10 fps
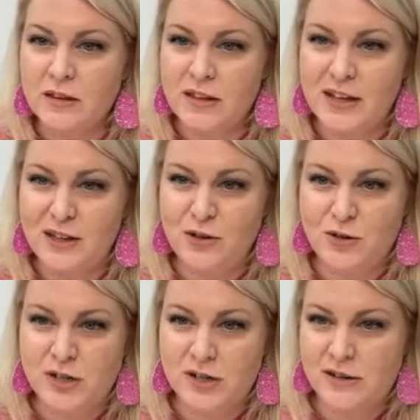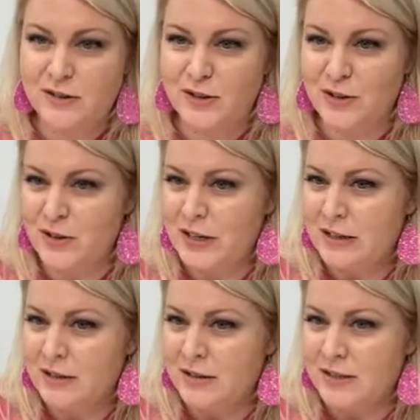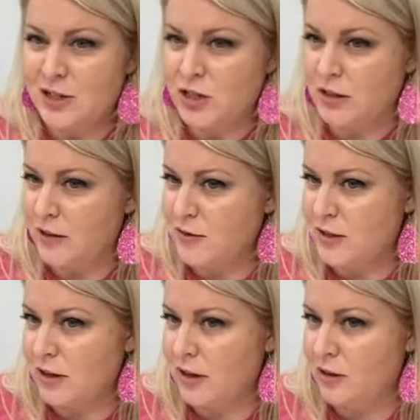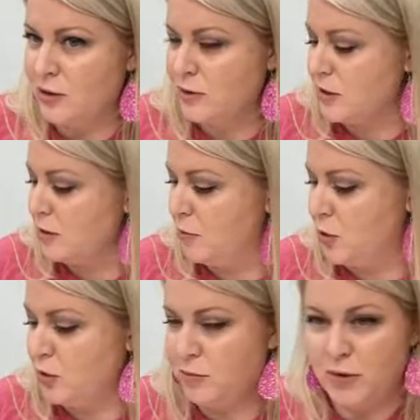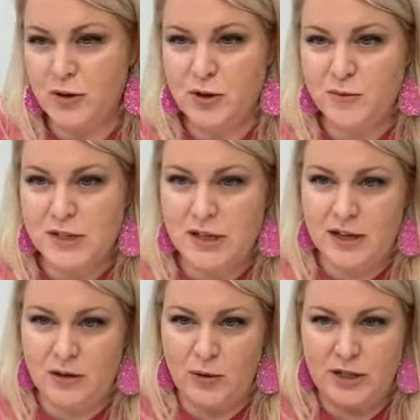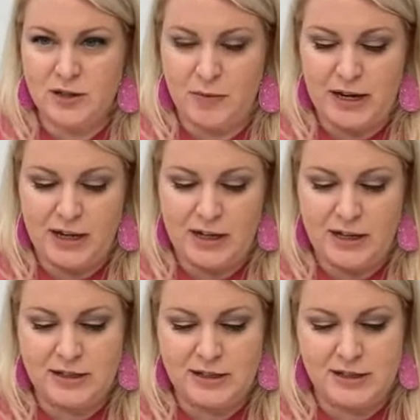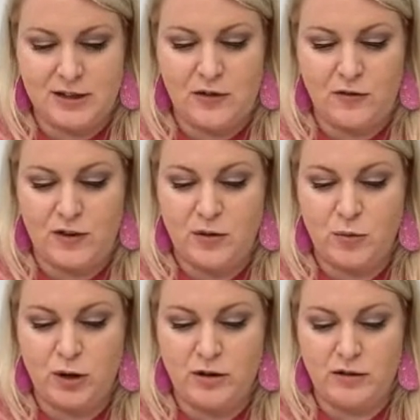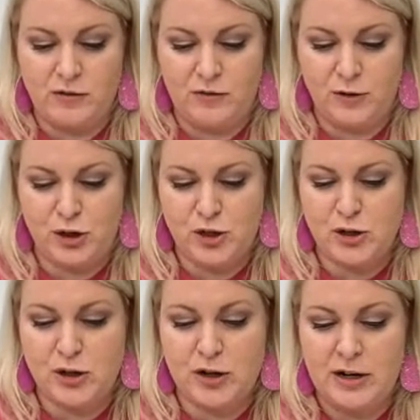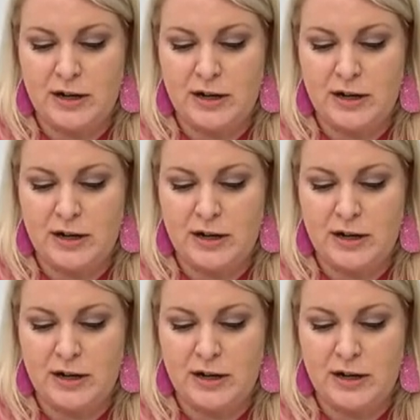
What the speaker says: Thank you, Cheryl. Said she loves the colors and the bold blooms and can't wait to paint it. It's a fun one for sure.